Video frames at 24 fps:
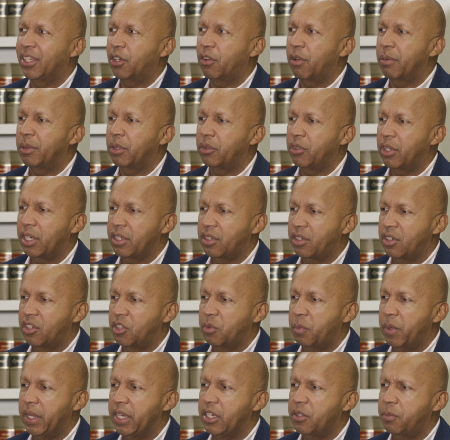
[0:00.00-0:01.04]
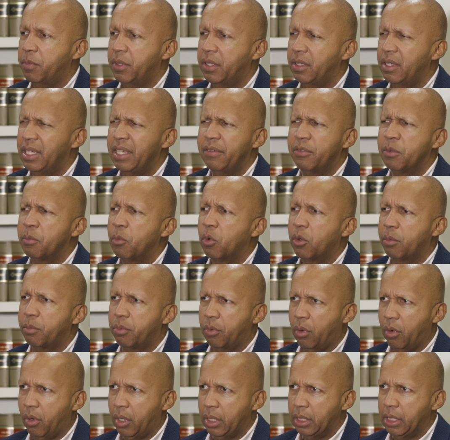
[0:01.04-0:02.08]
the criminal justice space, but even more
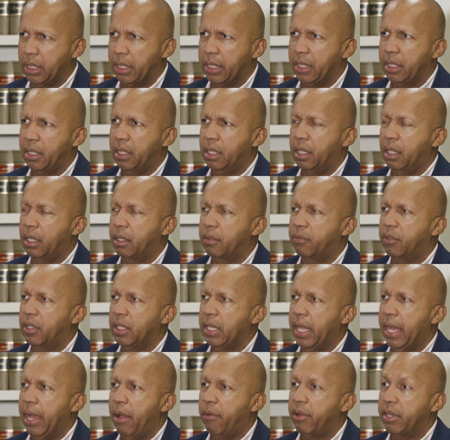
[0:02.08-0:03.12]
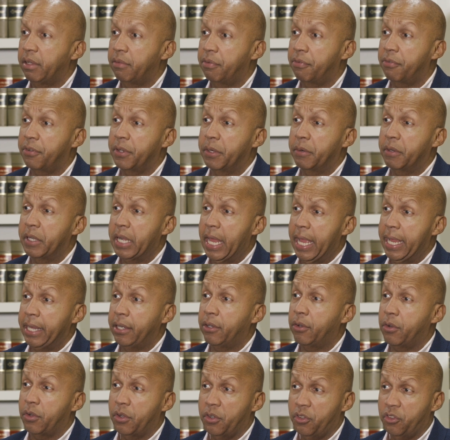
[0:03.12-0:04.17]
broadly, of allowing fear and
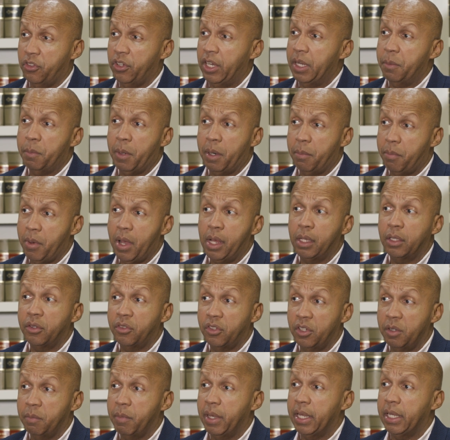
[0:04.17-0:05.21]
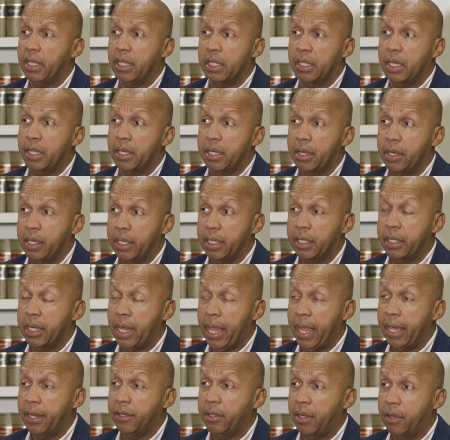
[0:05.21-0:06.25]
anger to shape our policy making
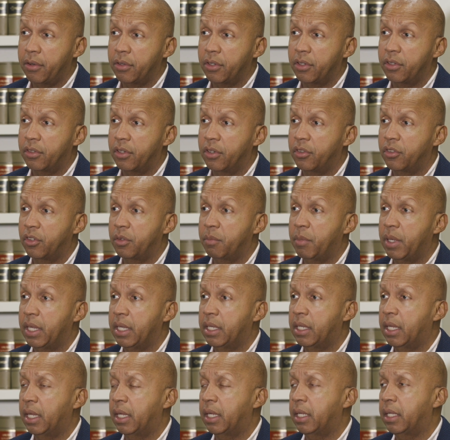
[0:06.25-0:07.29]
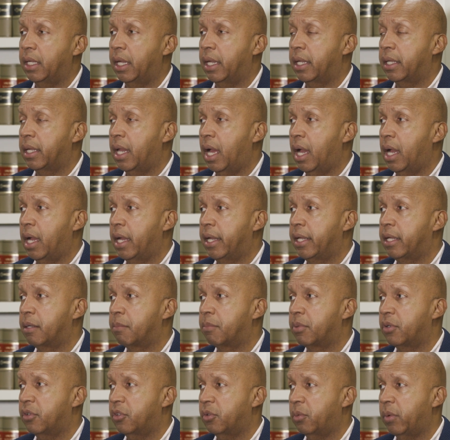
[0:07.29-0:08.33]
and our decision making. And I am
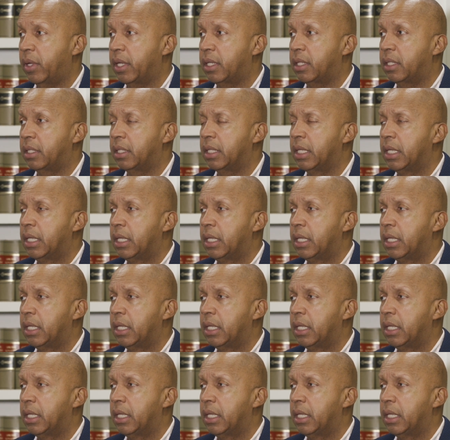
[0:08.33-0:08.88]
persuaded